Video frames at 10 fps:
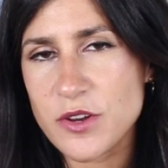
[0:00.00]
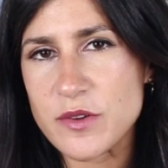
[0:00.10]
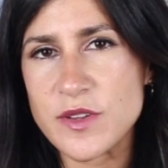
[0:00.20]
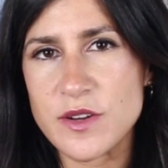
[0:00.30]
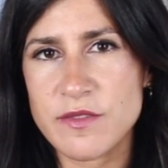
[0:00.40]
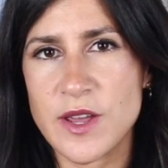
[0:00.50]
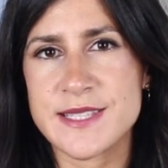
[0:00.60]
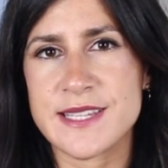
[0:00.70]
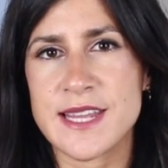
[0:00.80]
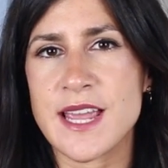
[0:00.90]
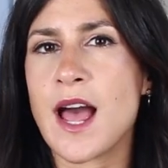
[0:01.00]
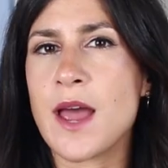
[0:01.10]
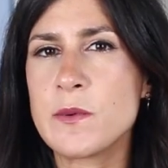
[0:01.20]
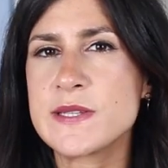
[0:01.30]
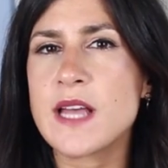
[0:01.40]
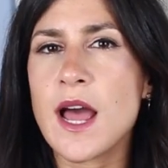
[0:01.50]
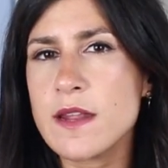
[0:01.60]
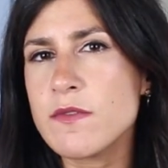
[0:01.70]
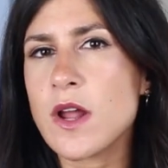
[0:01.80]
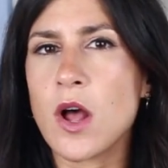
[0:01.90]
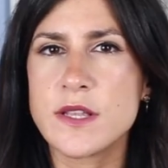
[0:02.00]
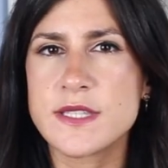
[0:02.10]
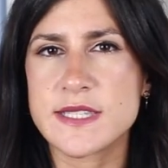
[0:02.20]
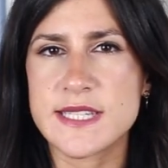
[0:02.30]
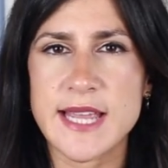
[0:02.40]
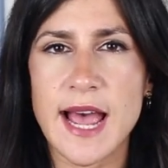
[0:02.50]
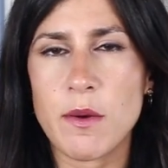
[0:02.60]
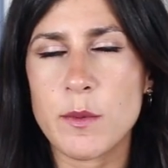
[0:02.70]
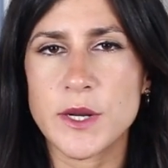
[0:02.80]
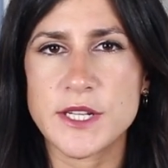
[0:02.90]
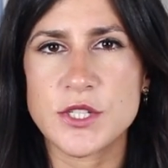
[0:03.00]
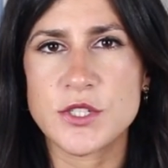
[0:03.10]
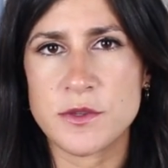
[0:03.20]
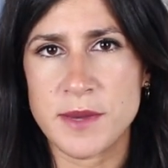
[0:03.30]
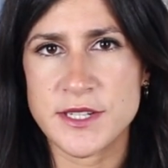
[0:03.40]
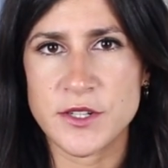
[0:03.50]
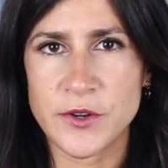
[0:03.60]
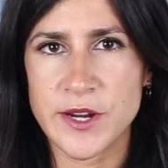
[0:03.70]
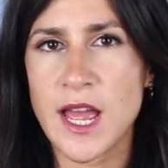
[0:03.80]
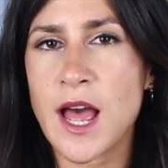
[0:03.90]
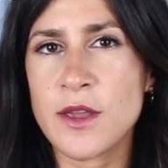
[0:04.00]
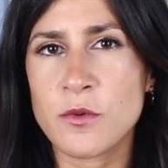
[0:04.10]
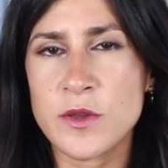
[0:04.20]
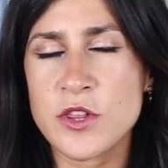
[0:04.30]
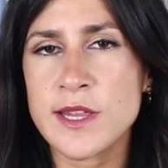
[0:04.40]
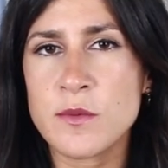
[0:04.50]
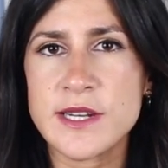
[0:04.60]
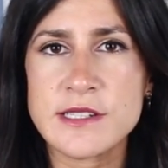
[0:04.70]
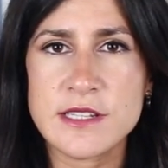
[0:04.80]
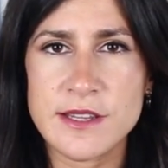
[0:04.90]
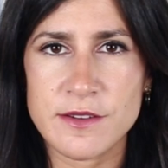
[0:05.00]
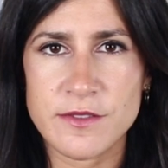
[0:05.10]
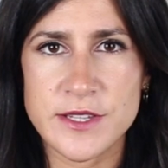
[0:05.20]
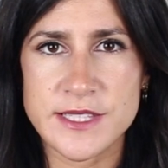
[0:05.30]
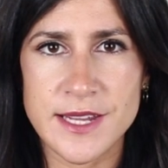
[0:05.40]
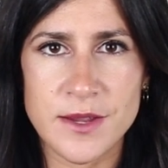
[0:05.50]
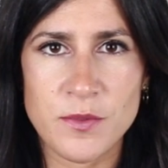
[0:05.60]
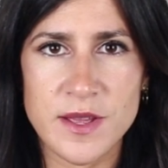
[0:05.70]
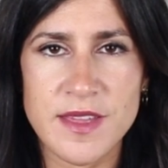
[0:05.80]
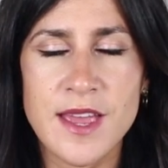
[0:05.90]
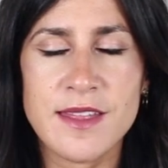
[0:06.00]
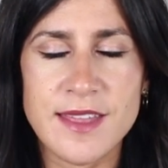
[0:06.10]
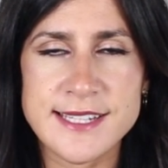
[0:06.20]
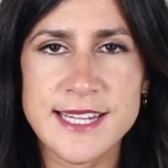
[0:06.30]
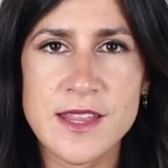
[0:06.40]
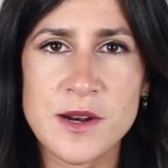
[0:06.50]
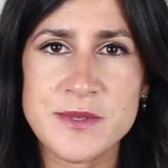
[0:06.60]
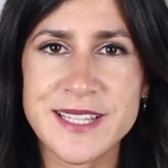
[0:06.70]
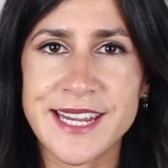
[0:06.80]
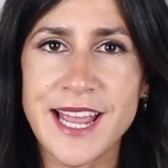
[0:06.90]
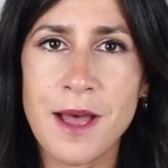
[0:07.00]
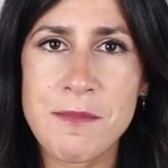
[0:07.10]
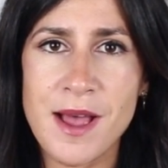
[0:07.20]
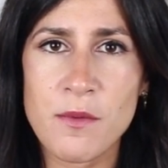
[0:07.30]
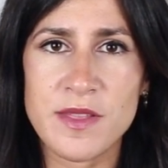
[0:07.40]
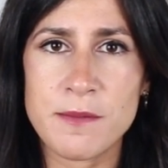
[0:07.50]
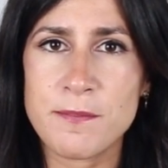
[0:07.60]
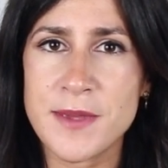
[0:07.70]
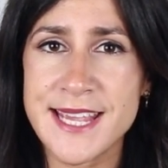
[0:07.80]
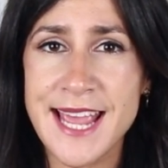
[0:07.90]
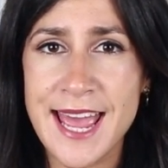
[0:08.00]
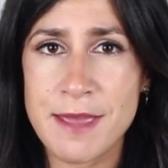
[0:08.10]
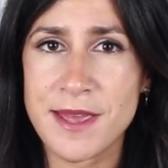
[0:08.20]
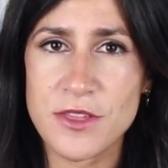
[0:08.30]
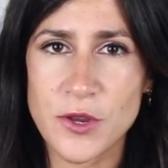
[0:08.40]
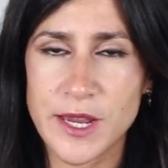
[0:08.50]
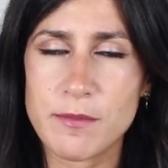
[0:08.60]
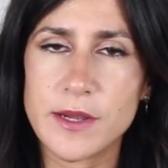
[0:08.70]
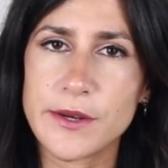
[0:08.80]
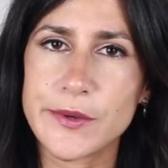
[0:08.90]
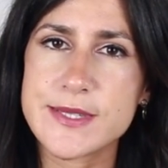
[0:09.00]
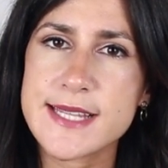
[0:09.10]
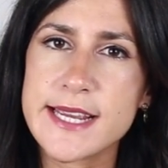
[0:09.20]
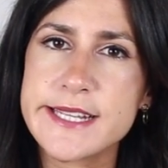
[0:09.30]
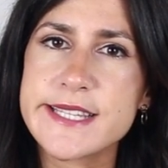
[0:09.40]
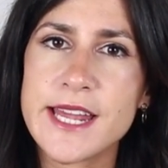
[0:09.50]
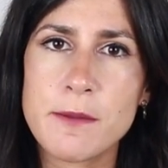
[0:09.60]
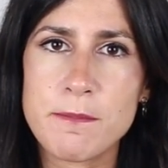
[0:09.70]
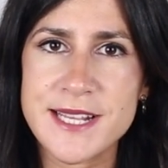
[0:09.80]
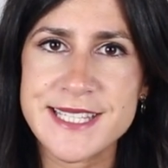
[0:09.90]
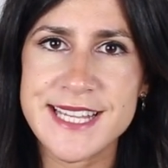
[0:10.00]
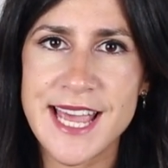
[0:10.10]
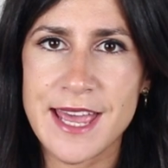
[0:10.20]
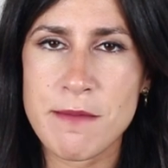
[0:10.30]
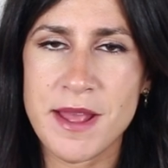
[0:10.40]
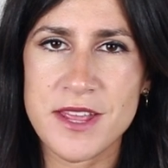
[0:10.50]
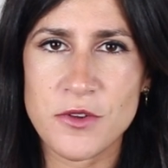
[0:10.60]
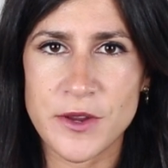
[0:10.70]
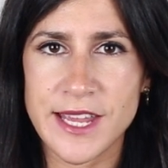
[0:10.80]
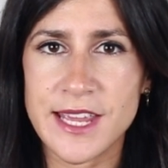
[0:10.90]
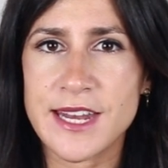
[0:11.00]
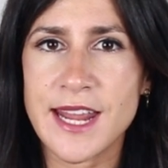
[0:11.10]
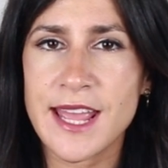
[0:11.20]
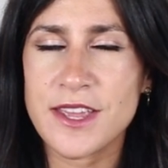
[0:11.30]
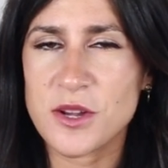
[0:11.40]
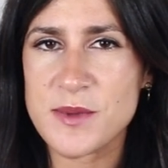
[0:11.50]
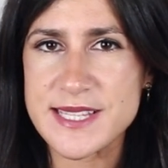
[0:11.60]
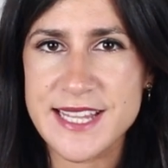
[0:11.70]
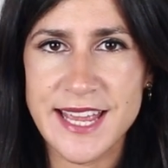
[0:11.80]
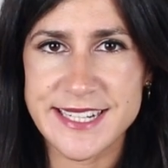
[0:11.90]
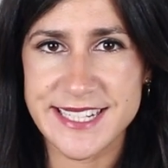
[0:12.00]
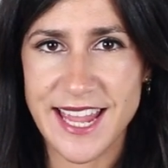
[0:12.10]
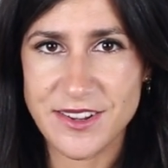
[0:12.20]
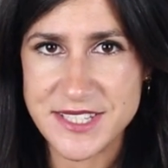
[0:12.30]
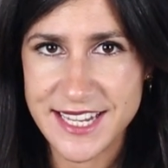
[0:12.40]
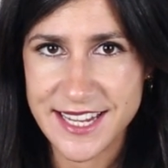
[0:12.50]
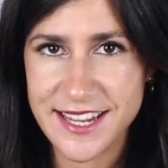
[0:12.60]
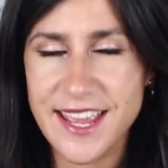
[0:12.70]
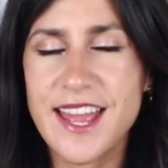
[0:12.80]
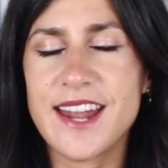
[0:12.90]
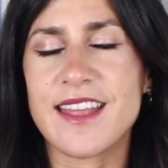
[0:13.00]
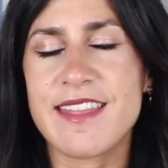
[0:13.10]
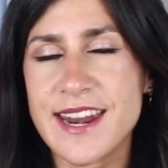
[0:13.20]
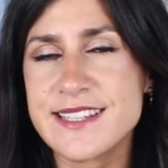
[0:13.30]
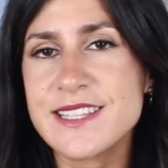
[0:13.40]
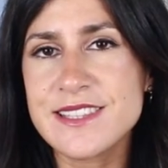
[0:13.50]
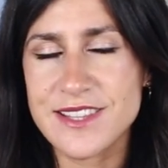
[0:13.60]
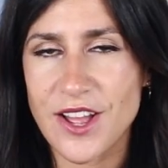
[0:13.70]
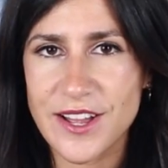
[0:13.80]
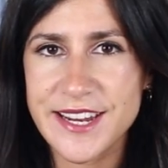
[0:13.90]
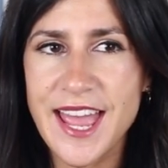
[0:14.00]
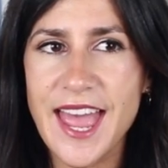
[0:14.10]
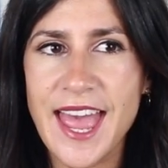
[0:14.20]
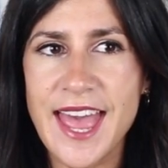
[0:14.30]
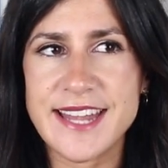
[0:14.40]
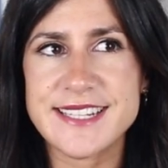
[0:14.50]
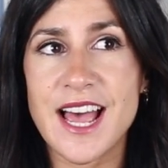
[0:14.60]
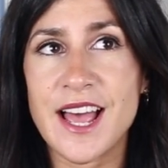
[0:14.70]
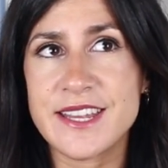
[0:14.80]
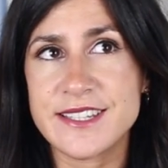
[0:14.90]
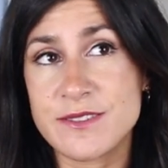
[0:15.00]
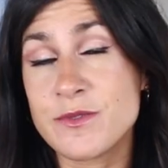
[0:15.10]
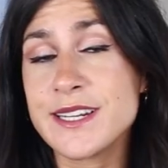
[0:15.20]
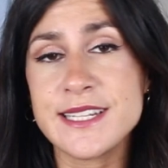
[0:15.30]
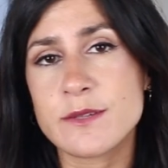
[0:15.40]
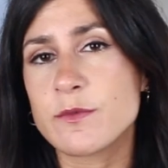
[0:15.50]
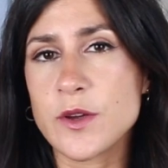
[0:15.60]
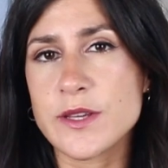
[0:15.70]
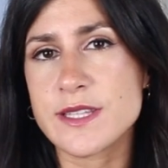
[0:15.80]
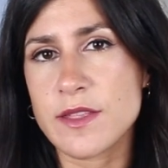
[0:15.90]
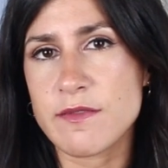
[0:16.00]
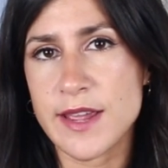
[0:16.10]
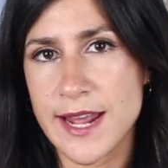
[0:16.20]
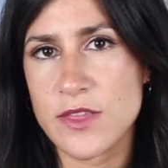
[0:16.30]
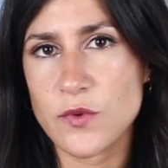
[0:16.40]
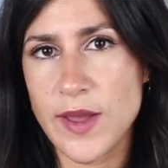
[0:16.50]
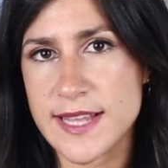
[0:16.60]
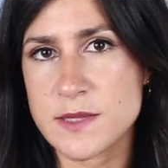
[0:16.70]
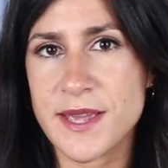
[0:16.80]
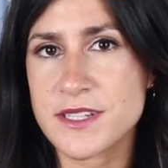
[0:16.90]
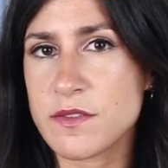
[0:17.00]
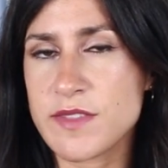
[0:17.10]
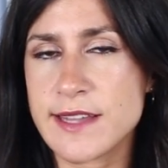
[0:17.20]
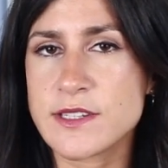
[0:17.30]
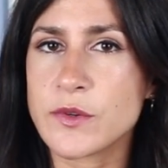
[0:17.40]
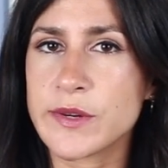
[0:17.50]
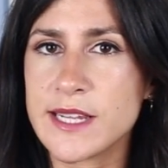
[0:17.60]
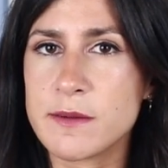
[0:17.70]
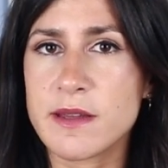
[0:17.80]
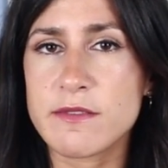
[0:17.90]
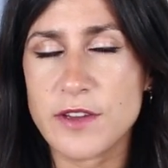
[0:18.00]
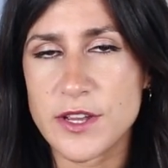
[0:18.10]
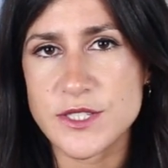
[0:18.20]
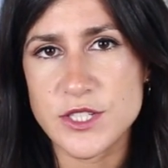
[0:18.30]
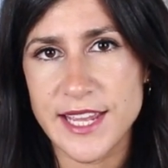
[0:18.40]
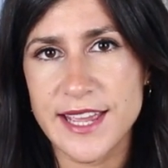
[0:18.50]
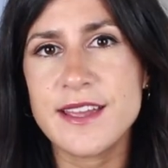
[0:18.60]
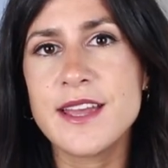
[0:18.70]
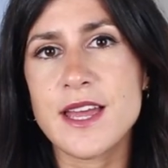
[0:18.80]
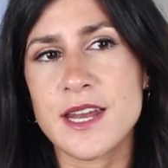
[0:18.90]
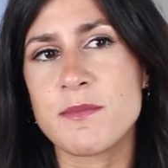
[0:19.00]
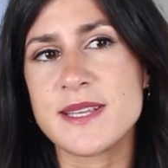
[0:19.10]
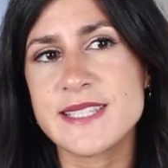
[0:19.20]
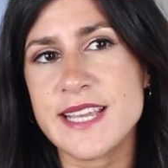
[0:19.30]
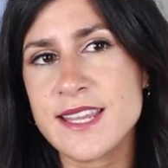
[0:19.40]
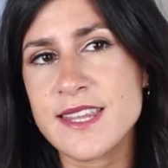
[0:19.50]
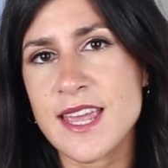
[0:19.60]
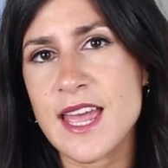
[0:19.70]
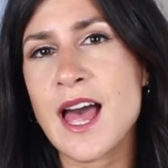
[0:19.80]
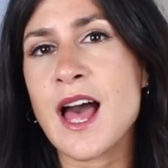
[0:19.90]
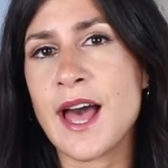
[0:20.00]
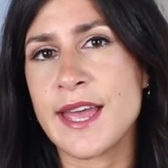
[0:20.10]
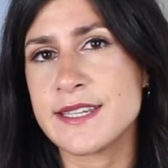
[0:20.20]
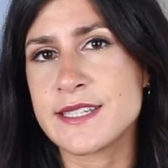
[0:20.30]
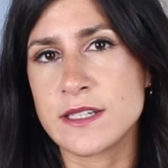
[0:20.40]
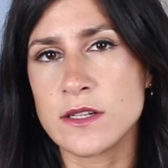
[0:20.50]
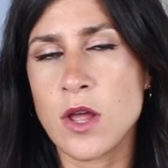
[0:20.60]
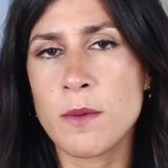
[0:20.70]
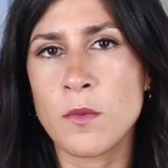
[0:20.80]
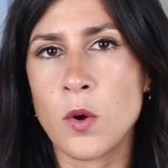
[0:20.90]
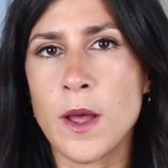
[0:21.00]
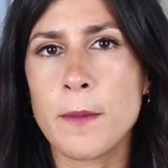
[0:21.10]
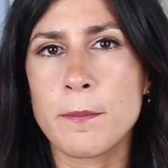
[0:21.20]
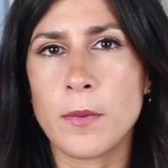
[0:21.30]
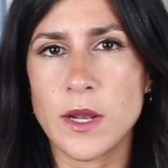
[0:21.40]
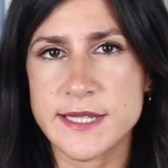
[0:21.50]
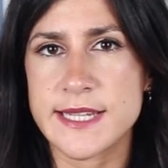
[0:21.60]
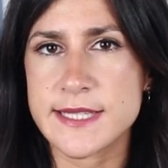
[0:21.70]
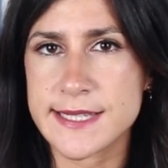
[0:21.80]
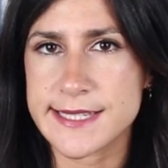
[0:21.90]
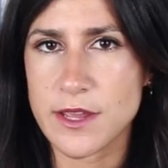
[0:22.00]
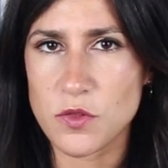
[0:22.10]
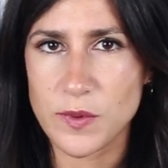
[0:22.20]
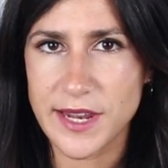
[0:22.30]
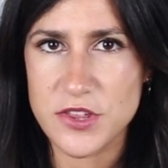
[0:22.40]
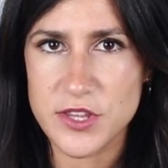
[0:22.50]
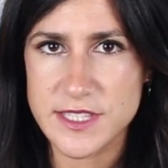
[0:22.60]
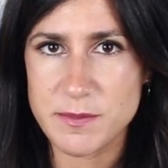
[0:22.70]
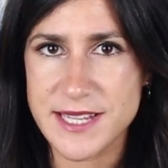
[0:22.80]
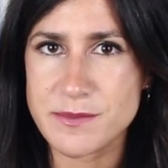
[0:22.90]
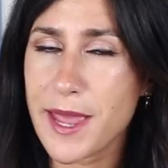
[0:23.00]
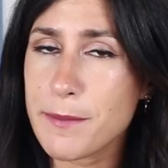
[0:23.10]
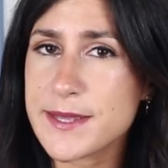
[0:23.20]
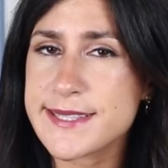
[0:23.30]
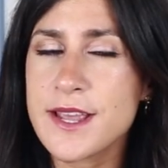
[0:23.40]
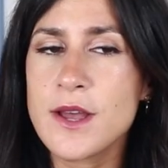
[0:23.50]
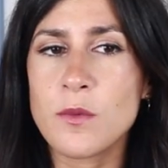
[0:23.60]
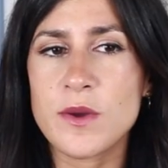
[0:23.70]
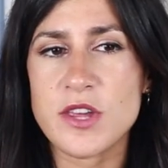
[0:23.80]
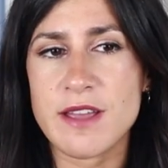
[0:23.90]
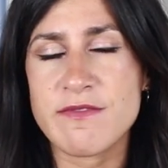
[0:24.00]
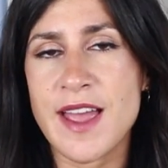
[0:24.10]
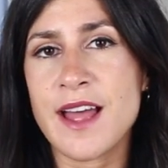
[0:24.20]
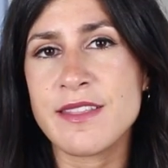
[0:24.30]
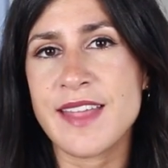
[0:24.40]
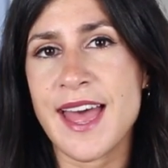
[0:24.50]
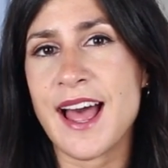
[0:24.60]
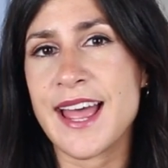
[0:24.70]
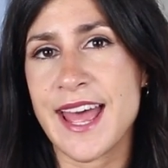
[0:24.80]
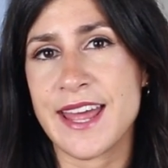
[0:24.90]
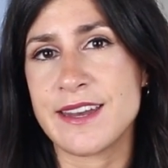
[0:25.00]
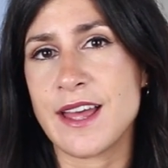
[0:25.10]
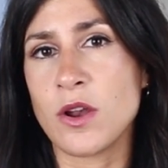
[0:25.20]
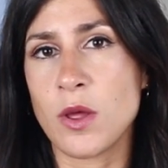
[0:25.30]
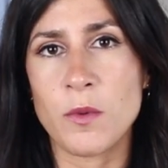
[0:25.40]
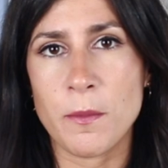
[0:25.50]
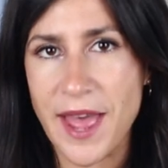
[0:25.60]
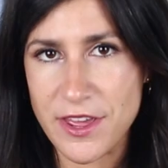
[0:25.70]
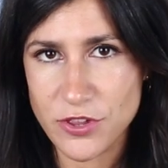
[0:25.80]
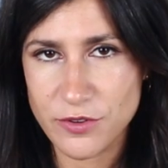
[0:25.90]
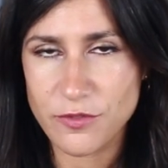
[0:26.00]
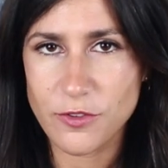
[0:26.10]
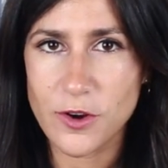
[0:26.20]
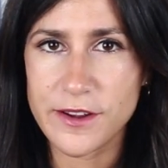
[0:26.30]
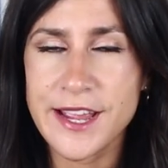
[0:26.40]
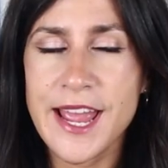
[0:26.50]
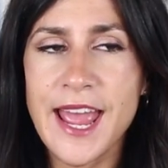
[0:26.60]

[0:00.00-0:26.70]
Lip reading: year of university, I was kind of at odds as to how I wanted to do my degree. I originally went into university with the idea that I was going to come out with a BA majoring in political science and a BCA majoring in economics and accounting. Now that is a lot, and I really did focus on the financial aspect of that degree in my first year. And in my second year, I did a lot more politics, international relations based papers, which I found that I had a lot more passion for.